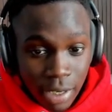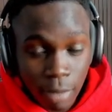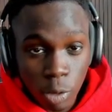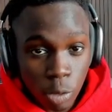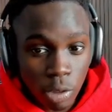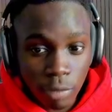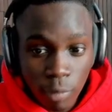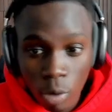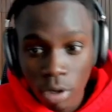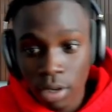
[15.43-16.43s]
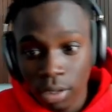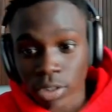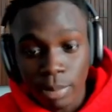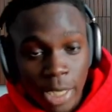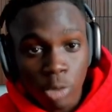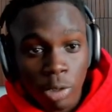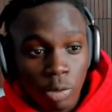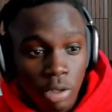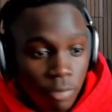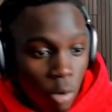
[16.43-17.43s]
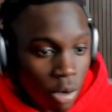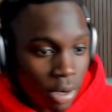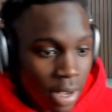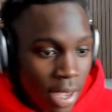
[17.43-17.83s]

of 2024 to May 2024.